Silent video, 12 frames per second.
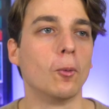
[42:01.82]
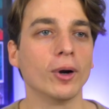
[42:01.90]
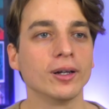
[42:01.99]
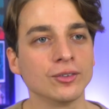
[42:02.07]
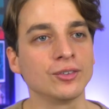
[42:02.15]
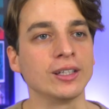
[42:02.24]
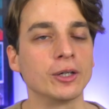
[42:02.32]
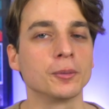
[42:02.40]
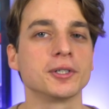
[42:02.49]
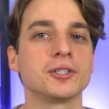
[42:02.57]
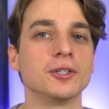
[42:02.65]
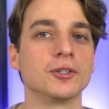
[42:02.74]
What is the
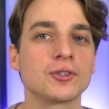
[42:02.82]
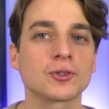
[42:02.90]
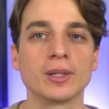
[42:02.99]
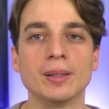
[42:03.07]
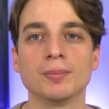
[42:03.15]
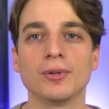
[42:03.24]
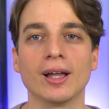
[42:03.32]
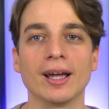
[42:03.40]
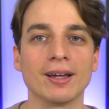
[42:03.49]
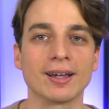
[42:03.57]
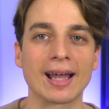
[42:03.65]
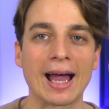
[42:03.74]
original
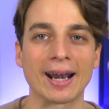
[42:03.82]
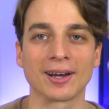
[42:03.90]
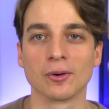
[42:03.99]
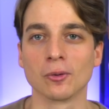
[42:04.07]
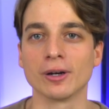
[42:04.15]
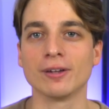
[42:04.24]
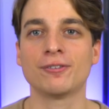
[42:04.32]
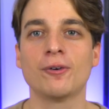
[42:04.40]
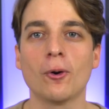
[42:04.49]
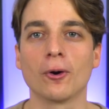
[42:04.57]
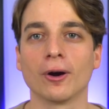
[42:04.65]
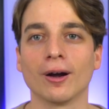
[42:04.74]
screenplay category
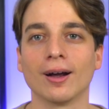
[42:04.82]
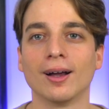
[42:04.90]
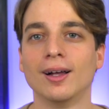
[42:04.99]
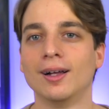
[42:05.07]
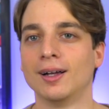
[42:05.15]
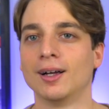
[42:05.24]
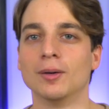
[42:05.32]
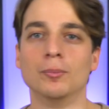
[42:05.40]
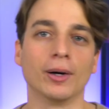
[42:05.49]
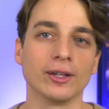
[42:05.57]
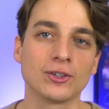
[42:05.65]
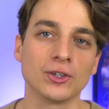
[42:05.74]
for
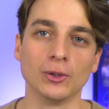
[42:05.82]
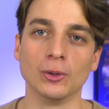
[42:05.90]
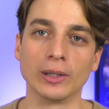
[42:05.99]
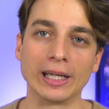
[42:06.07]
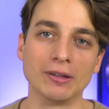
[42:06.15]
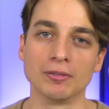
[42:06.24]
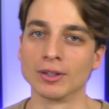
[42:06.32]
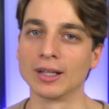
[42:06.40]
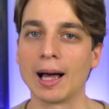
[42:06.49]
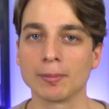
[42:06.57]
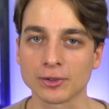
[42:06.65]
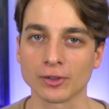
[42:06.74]
but to give The
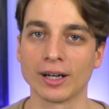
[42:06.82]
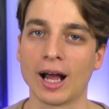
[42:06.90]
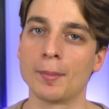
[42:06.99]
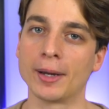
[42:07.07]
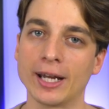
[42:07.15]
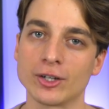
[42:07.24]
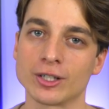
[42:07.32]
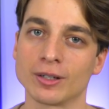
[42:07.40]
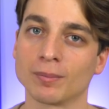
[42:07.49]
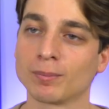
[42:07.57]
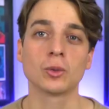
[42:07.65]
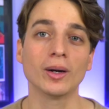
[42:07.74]
Lobster a
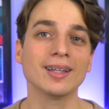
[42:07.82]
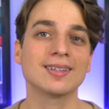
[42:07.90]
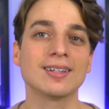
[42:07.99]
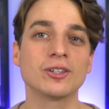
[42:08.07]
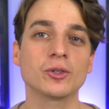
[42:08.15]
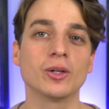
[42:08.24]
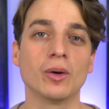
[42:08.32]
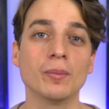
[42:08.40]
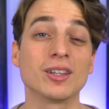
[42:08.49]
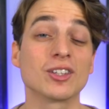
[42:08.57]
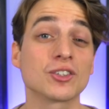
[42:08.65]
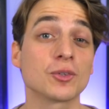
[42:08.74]
nomination? twentieth century
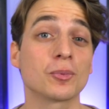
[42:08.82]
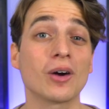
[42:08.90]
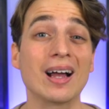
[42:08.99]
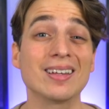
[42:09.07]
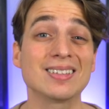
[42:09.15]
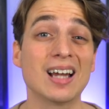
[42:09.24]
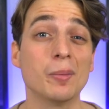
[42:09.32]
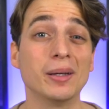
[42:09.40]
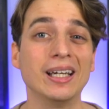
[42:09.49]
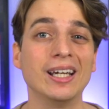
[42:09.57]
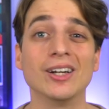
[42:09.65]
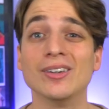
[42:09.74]
Women, the surprise
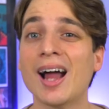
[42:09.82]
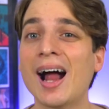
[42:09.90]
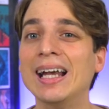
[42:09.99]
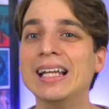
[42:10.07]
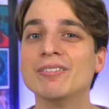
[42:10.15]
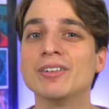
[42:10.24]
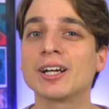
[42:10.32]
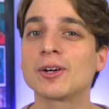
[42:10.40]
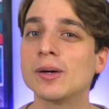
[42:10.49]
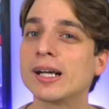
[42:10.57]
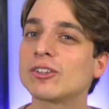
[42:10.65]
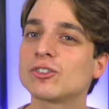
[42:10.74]
nominee here. Not even a
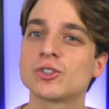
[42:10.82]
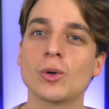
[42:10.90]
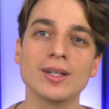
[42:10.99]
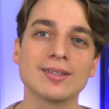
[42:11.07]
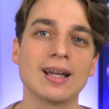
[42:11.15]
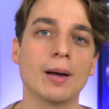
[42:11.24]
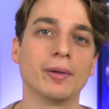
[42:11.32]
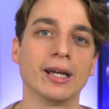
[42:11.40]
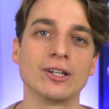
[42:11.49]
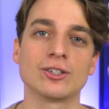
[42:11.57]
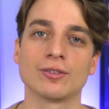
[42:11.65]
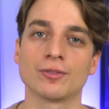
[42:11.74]
Critics' Choice
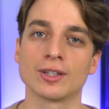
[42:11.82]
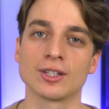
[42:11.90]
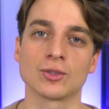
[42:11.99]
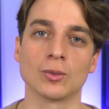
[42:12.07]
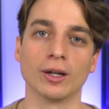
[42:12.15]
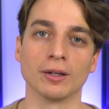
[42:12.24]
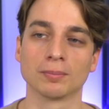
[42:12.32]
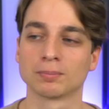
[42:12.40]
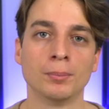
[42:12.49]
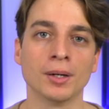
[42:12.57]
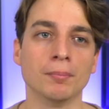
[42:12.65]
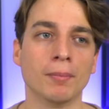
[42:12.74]
nomination for this one.
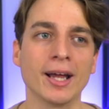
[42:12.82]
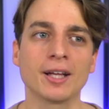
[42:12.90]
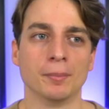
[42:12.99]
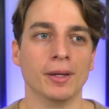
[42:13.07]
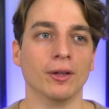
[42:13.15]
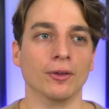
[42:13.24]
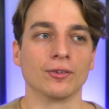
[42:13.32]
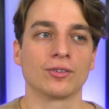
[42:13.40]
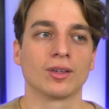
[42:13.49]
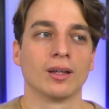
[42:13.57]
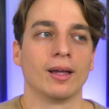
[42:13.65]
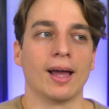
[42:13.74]
But Mike
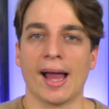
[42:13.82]
Mills,